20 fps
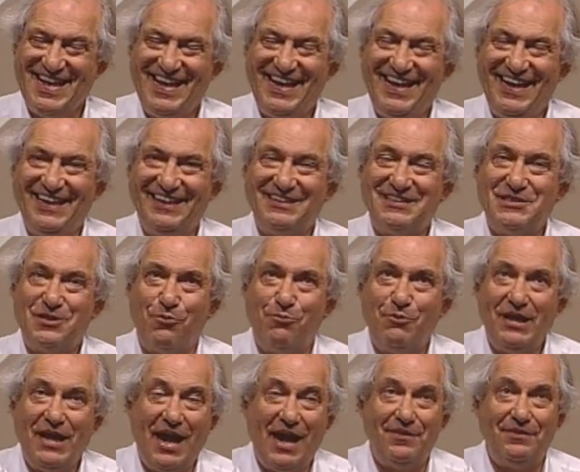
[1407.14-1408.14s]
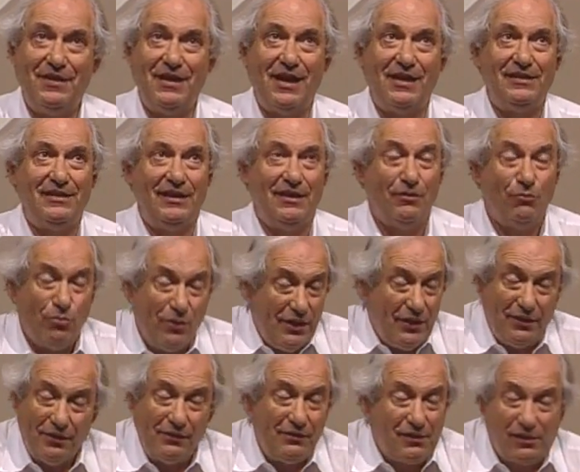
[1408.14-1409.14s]
And so we had the idea we
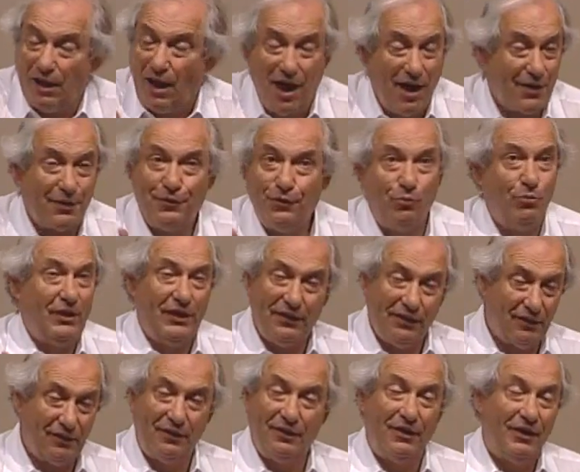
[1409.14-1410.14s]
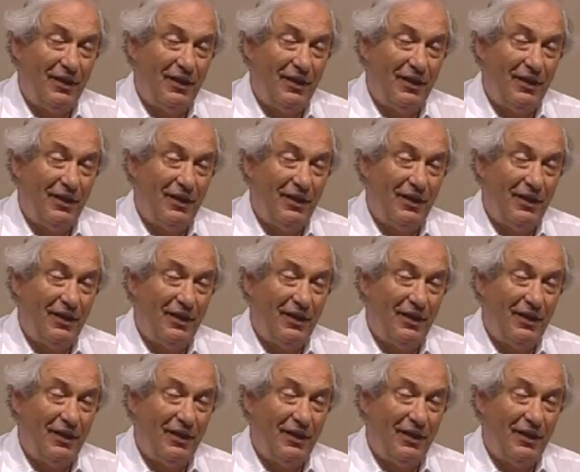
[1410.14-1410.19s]
could clock the wheel